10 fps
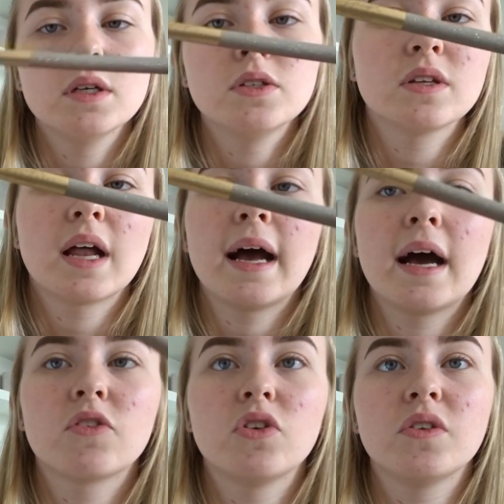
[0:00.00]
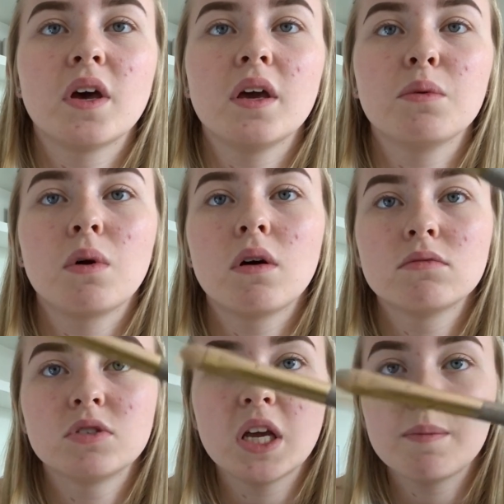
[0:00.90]
It doesn't actually say what
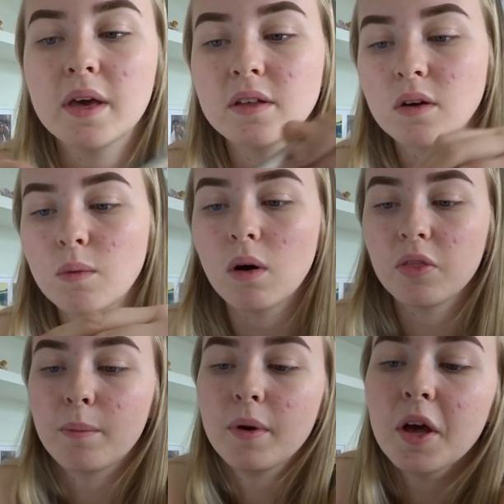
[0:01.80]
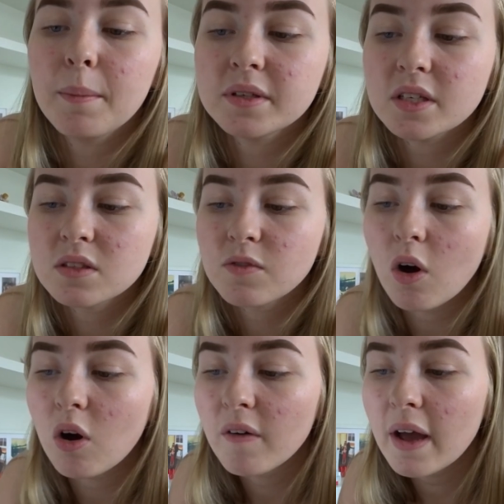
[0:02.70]
shape it is or what the purpose is
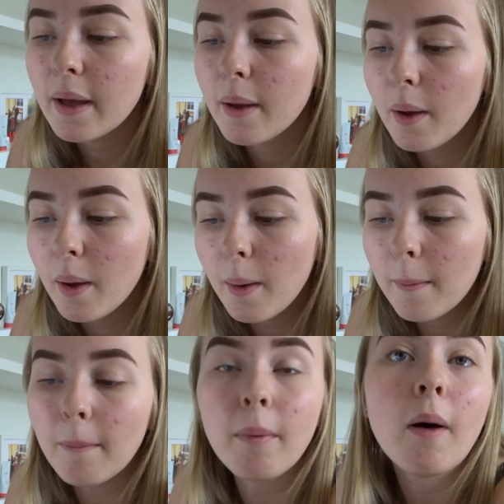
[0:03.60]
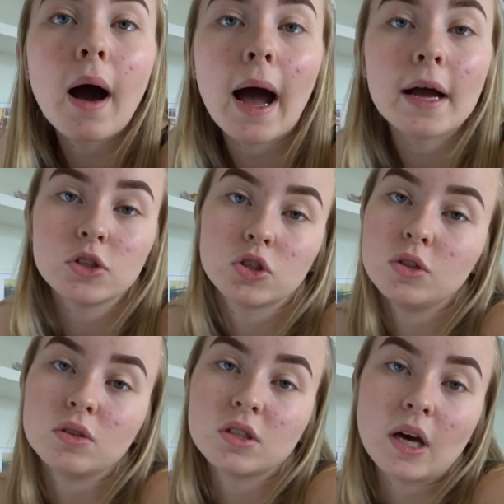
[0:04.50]
for it, but I just
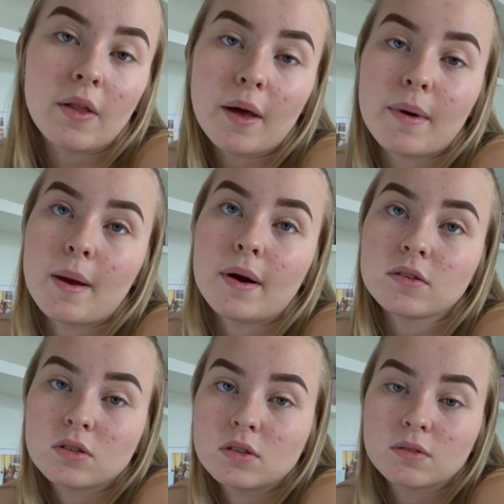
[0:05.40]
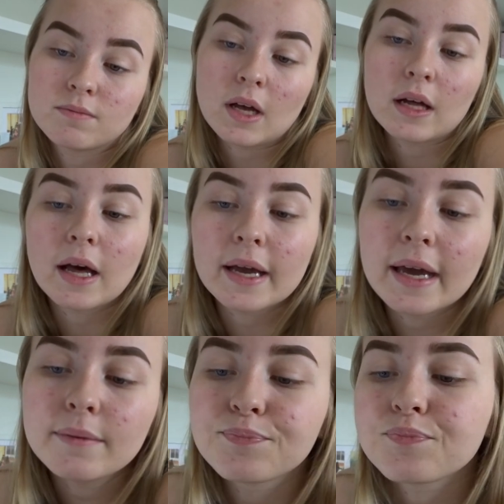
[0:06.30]
use it to outline my eyebrows because I
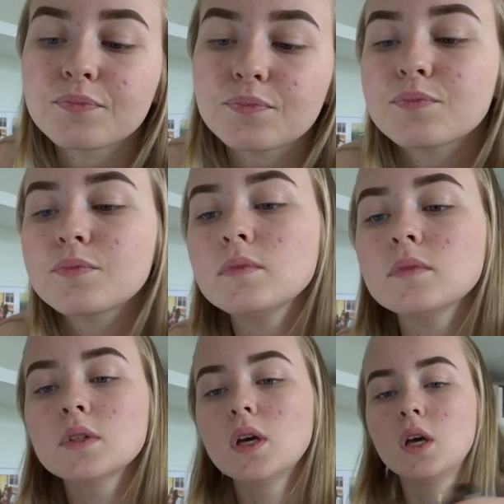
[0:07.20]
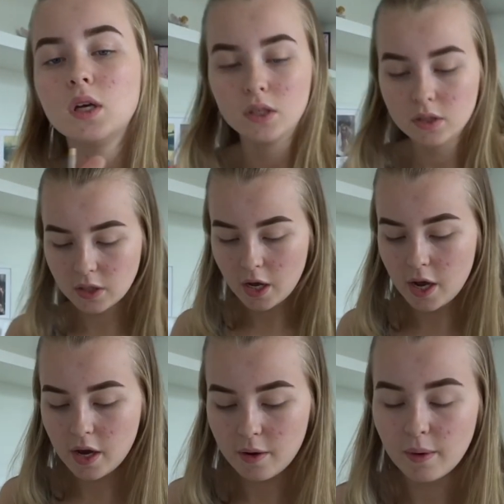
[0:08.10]
like it. So
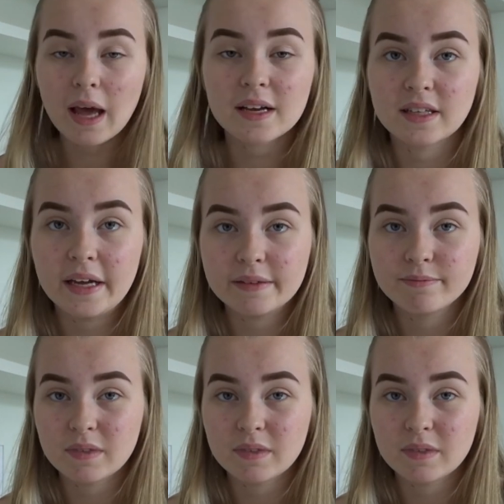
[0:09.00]
like I said,